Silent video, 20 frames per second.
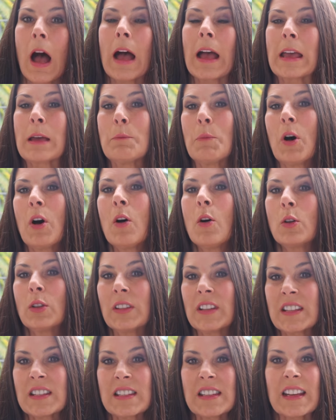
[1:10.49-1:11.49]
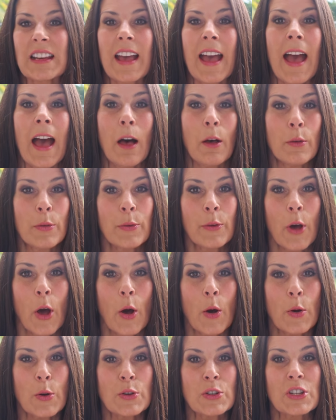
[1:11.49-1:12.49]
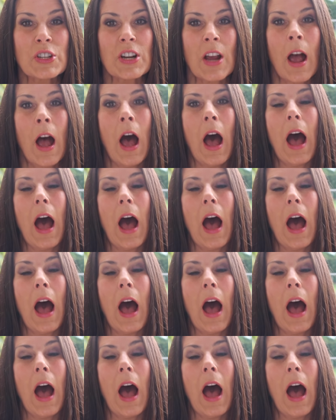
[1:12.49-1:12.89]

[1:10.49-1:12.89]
I am a holistic health coach.